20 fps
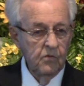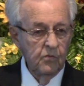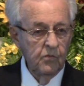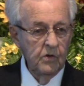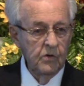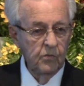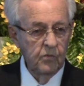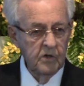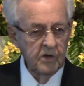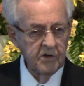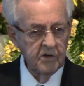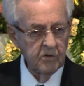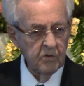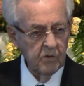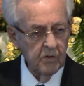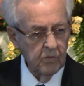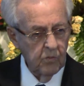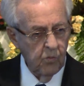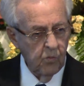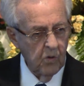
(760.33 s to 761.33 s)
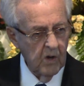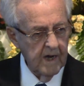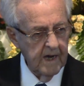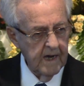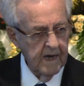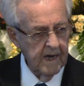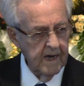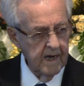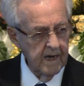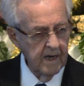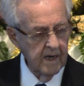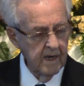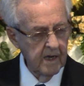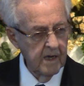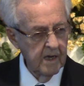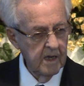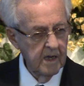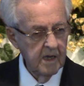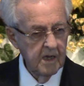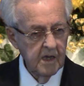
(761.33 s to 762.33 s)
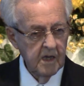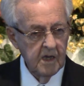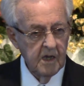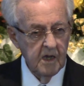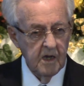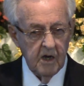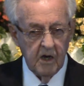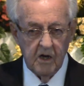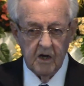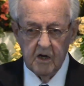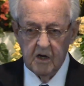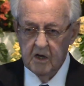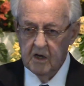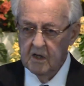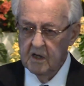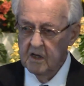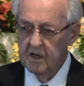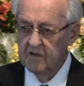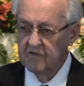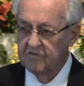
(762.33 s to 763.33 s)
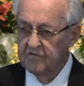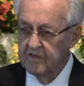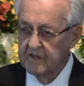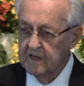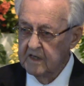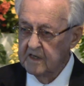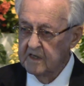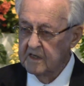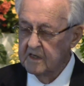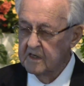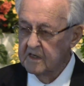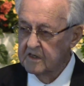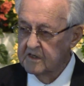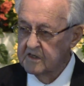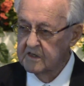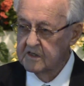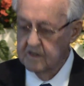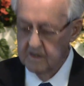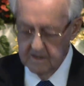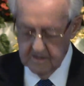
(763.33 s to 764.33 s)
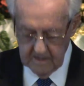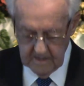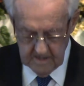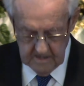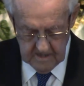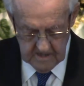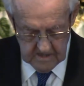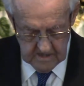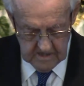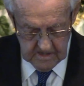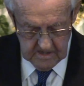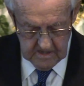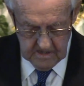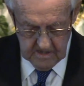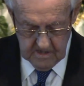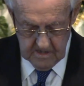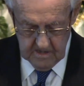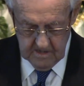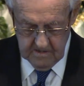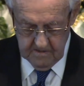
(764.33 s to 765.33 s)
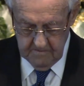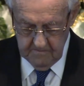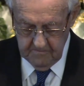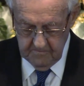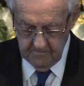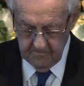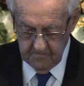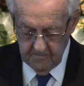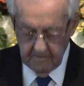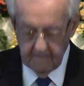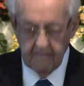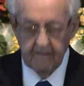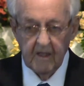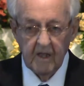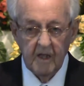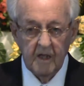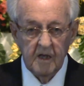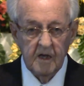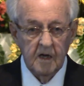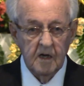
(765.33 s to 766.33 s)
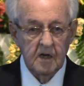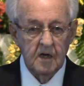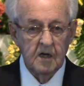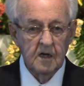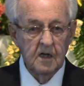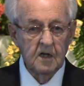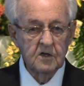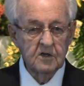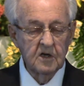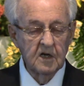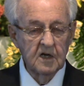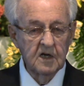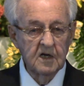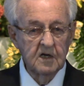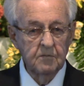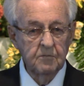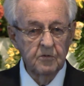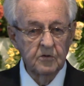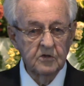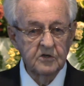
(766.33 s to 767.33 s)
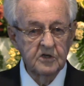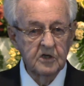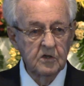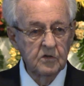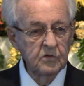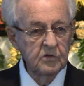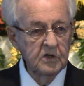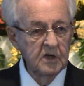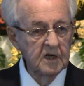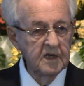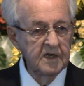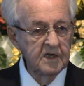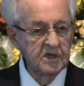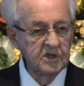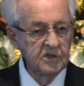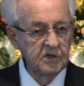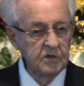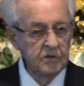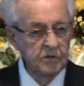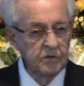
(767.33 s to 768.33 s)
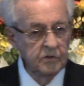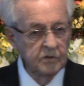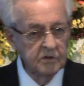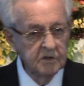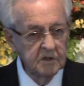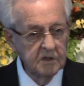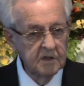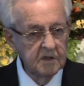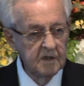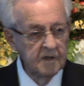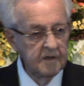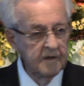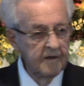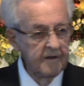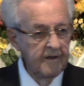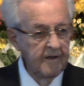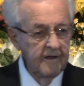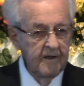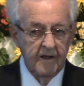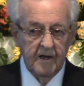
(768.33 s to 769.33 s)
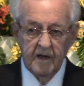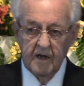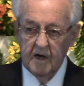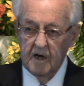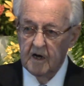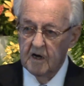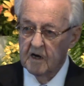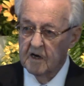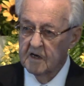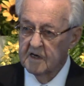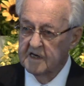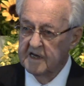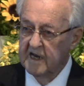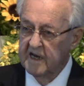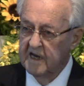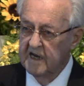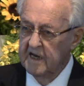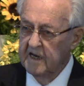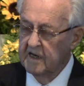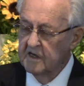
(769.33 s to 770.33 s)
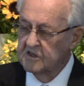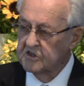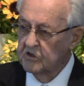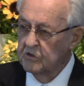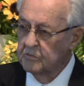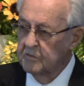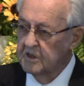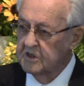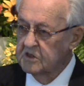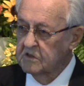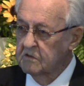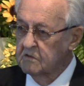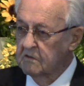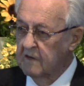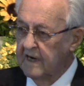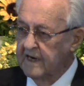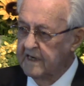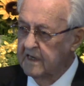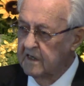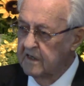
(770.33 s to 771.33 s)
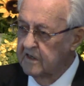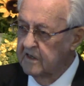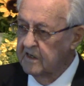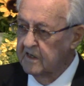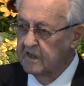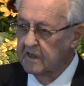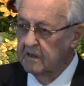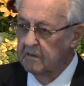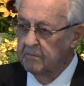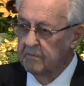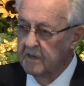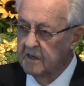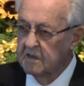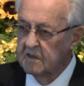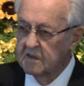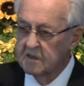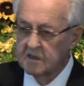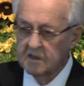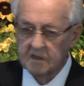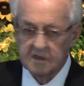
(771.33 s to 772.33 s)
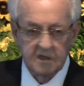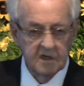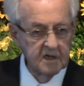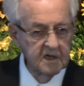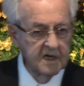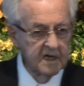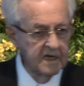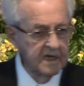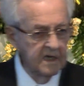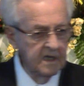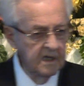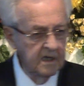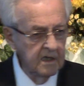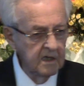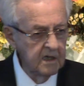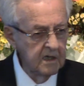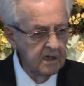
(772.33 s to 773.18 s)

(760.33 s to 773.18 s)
We wonder why all of these ultra-liberal social issues are gaining so much ground in America today.